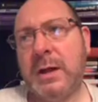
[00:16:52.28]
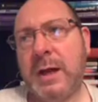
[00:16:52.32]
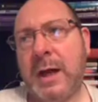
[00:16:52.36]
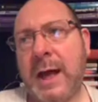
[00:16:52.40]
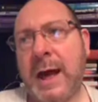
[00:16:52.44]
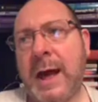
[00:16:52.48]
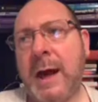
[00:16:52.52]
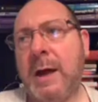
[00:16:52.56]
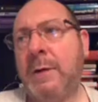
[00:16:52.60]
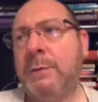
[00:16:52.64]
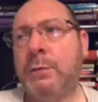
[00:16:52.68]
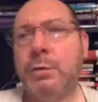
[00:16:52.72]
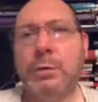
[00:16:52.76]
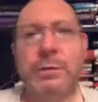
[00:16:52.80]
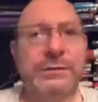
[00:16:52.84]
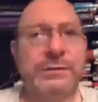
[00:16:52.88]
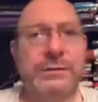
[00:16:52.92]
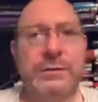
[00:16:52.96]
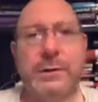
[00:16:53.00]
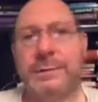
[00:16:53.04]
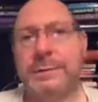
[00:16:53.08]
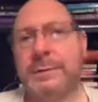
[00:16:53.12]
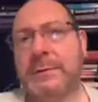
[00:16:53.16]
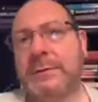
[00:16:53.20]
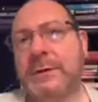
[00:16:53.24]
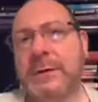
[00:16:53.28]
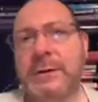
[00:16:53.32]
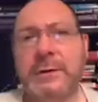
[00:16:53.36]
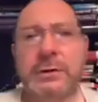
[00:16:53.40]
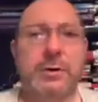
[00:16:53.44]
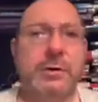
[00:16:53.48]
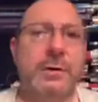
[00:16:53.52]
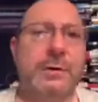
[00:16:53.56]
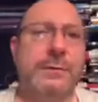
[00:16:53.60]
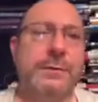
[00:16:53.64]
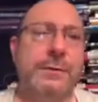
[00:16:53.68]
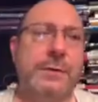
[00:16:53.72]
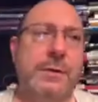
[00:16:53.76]
Out of all the stuff I've done, I
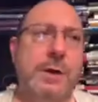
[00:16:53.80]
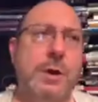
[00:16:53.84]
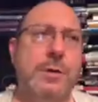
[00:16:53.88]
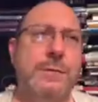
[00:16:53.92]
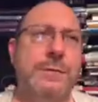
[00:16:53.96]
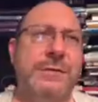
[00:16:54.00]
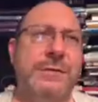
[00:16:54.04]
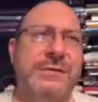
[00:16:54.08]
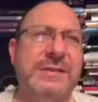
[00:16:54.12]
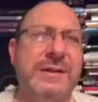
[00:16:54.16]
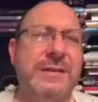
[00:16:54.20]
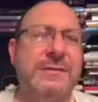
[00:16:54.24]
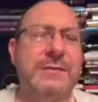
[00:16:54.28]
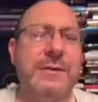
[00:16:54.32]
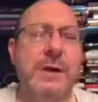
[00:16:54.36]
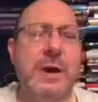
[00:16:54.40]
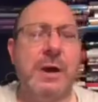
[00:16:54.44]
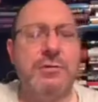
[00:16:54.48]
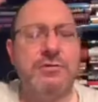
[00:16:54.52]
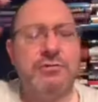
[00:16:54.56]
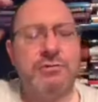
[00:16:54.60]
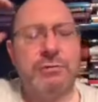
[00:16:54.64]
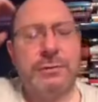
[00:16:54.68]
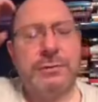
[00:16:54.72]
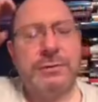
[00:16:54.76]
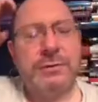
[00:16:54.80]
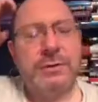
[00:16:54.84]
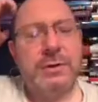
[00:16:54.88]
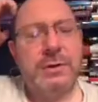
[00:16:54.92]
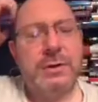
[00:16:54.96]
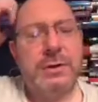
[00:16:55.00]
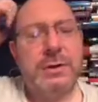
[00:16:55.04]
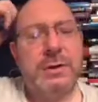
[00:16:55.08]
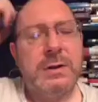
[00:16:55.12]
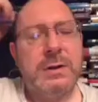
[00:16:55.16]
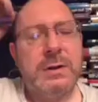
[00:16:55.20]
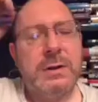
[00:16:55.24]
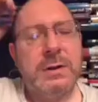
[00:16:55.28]
got over seven hundred
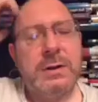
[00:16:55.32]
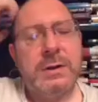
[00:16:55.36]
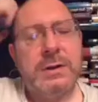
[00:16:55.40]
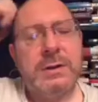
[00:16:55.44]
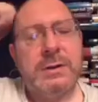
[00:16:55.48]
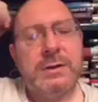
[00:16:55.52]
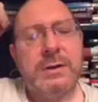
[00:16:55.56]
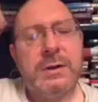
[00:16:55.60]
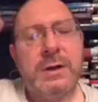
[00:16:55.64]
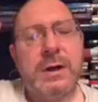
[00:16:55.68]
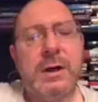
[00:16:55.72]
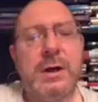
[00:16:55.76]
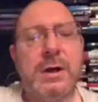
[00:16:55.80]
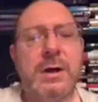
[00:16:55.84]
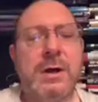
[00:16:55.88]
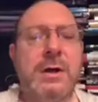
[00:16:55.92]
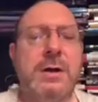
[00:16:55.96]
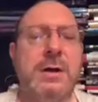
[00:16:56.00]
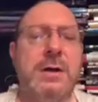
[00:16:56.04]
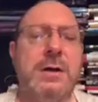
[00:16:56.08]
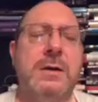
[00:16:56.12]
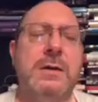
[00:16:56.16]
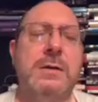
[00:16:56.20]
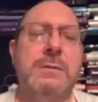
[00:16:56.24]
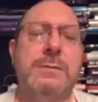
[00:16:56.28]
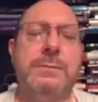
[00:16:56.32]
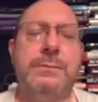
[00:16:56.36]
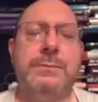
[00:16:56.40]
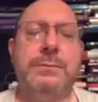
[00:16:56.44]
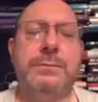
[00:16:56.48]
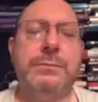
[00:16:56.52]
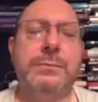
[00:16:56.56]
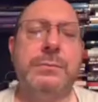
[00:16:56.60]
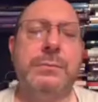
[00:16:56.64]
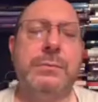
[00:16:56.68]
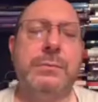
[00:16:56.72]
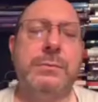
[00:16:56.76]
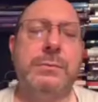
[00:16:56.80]
uh,
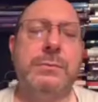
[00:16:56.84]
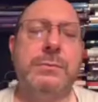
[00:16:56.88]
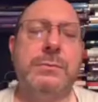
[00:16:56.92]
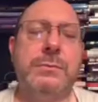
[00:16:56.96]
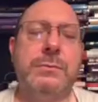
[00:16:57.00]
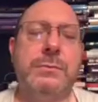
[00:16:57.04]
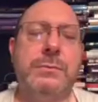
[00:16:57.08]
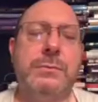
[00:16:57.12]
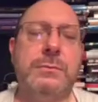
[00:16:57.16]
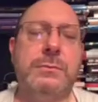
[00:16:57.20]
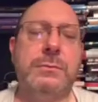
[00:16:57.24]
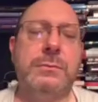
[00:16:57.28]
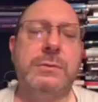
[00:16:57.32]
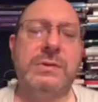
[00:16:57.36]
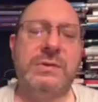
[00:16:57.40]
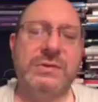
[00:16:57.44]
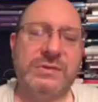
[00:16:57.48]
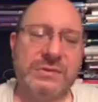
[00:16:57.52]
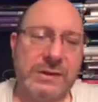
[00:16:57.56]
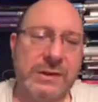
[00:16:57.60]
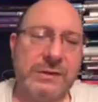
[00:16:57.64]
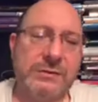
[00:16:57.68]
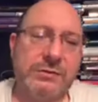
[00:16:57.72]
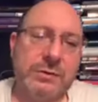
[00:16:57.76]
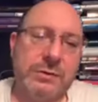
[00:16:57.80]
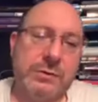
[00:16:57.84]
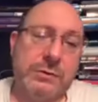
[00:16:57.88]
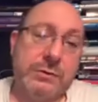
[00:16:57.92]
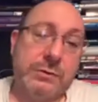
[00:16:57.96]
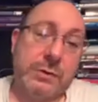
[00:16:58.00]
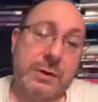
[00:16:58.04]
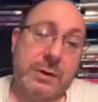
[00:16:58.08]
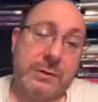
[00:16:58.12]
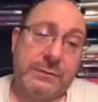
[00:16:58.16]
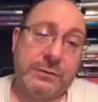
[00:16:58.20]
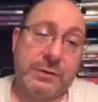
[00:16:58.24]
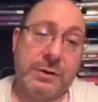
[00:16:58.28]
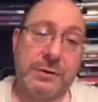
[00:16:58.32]
sessions that
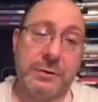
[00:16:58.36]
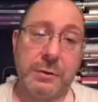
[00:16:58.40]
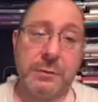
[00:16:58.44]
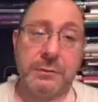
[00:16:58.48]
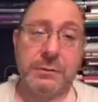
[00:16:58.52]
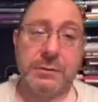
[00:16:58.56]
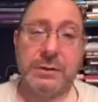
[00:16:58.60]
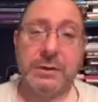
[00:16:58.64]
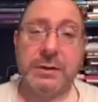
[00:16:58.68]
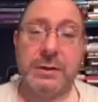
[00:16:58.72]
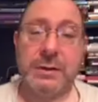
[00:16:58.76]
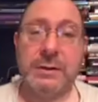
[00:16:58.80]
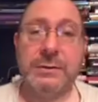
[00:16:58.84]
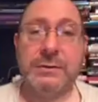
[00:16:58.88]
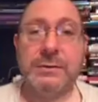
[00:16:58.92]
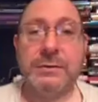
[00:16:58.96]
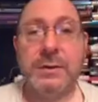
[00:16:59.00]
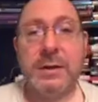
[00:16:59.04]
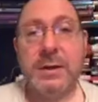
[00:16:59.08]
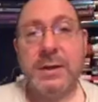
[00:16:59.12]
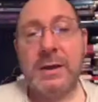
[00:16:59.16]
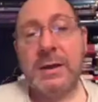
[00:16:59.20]
I've done over the years.